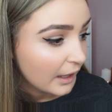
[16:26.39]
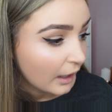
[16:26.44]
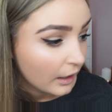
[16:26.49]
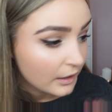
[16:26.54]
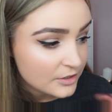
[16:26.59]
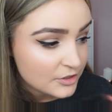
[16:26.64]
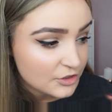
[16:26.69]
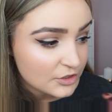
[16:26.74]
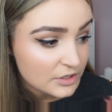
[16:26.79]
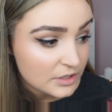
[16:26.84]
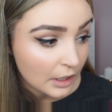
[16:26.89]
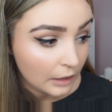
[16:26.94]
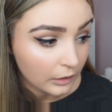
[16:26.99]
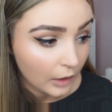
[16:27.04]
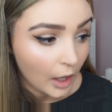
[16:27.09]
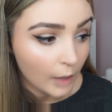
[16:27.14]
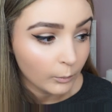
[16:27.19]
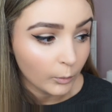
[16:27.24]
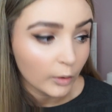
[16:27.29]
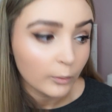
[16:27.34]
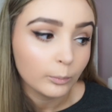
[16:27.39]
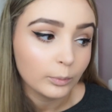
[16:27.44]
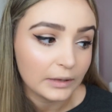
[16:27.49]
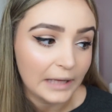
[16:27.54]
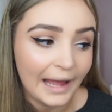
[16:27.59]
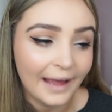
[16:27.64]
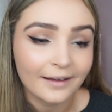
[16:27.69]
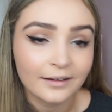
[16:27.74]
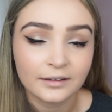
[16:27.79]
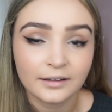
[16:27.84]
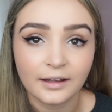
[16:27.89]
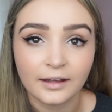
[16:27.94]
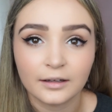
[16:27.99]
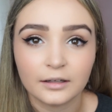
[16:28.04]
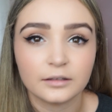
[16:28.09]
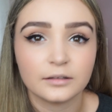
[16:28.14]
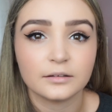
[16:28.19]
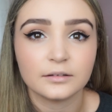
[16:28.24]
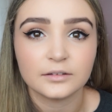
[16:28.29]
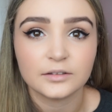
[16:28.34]
It's just a lot more black,
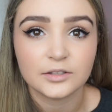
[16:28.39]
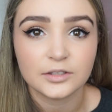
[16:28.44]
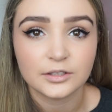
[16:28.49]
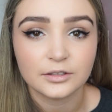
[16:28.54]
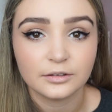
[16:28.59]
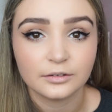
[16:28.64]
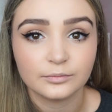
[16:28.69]
and